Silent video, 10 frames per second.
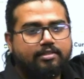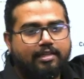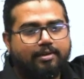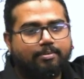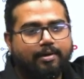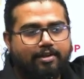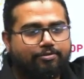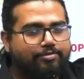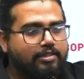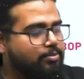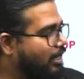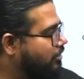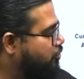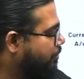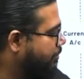nearby of this balance
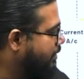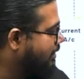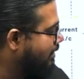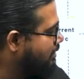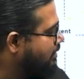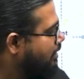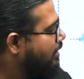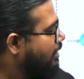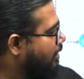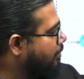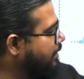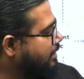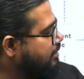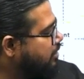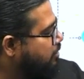of payment crisis.
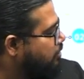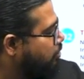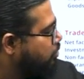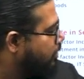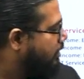Remittances is also in a